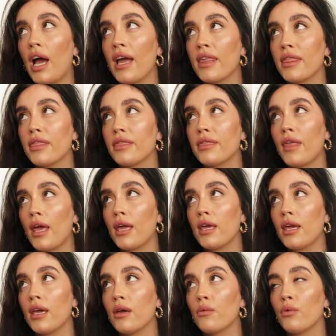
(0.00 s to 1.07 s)
I
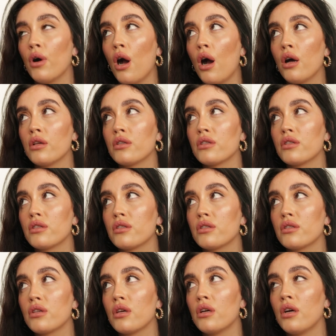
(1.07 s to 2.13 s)
think it
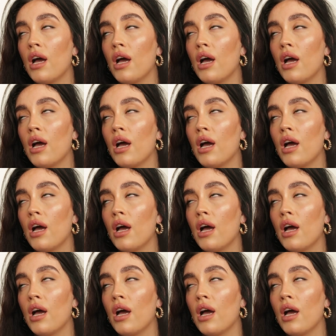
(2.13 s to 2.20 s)
was,